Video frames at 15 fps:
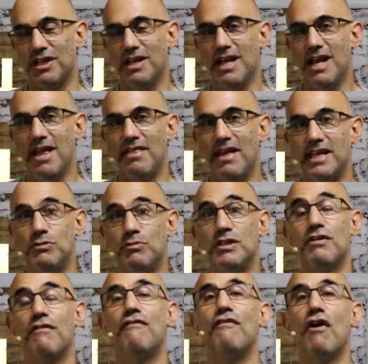That is, we
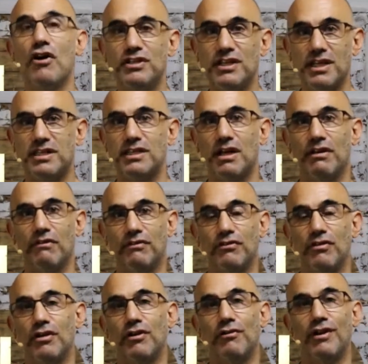devote ourselves to the
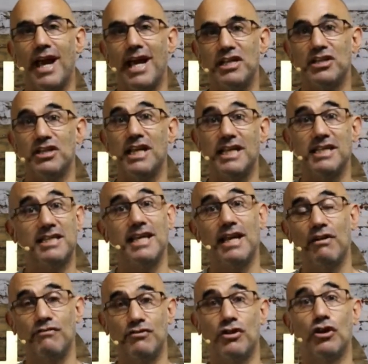creation instead of to
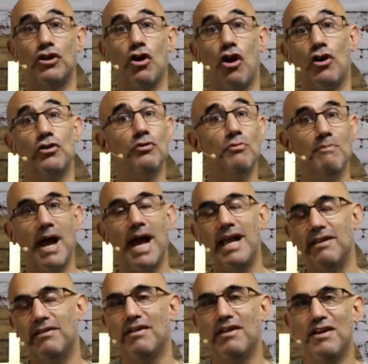the God who made
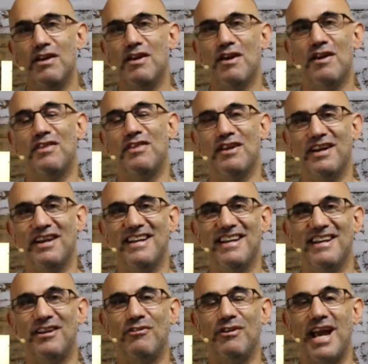the
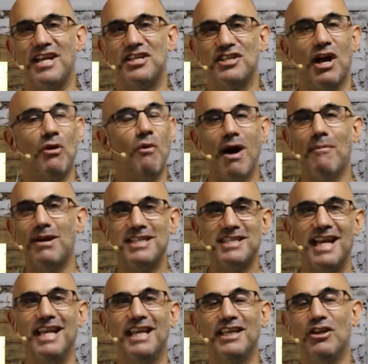creation. Now, why am I telling
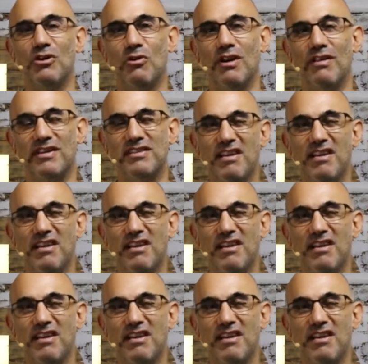you all of this?